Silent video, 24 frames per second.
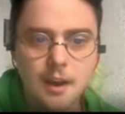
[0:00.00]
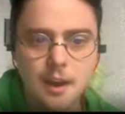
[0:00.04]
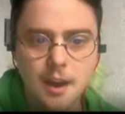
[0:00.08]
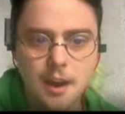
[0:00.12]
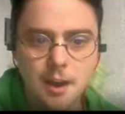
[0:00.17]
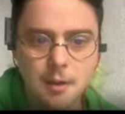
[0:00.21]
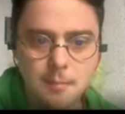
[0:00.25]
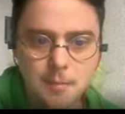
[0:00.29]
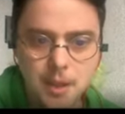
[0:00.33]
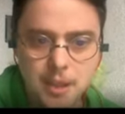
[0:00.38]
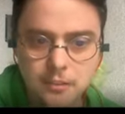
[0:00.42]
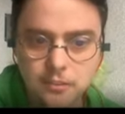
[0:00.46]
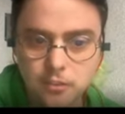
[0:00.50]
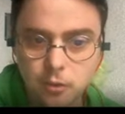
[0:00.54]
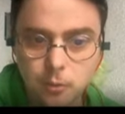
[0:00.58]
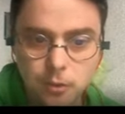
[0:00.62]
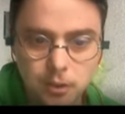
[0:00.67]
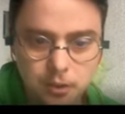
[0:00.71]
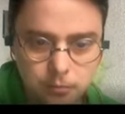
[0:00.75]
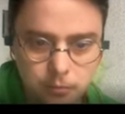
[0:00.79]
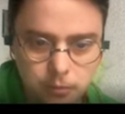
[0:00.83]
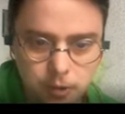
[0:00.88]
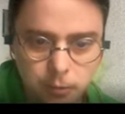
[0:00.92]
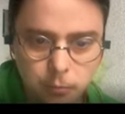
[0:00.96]
Um, and
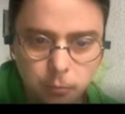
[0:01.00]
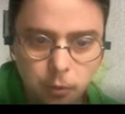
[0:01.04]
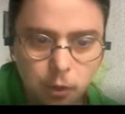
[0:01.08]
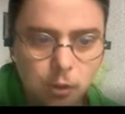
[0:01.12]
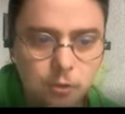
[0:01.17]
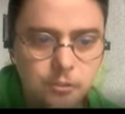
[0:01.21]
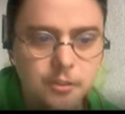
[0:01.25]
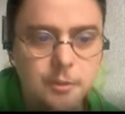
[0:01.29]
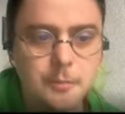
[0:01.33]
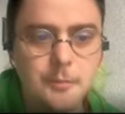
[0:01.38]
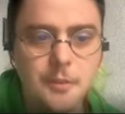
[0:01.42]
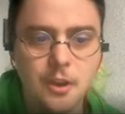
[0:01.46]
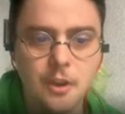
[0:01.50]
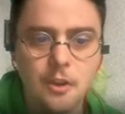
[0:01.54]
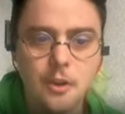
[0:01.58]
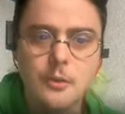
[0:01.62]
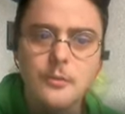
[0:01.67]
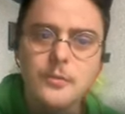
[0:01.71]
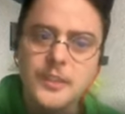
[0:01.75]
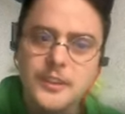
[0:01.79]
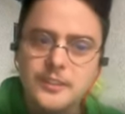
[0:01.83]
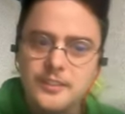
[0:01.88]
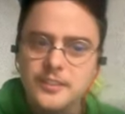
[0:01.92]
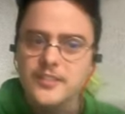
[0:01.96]
so it, it wrote some
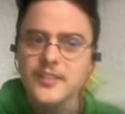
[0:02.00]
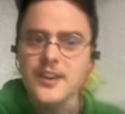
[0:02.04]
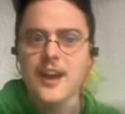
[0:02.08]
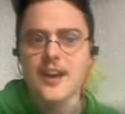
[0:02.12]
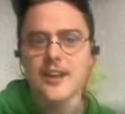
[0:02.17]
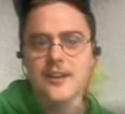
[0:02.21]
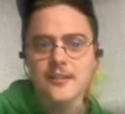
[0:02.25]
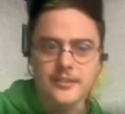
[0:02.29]
code. This is